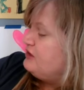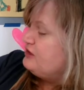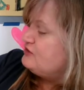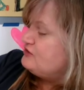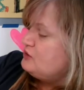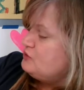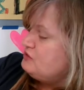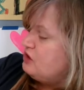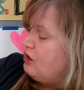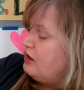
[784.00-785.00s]
is
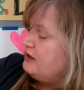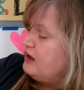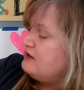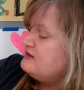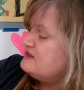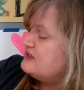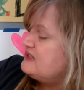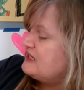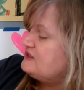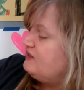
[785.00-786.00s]
soon gone,
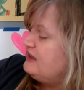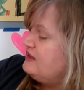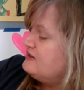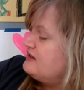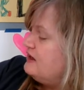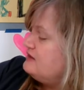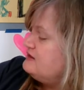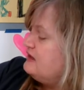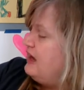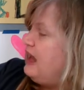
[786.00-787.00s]
unsuccessful in his
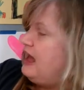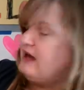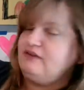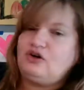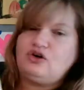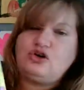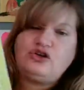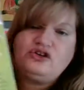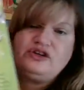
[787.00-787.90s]
hunt, and the herd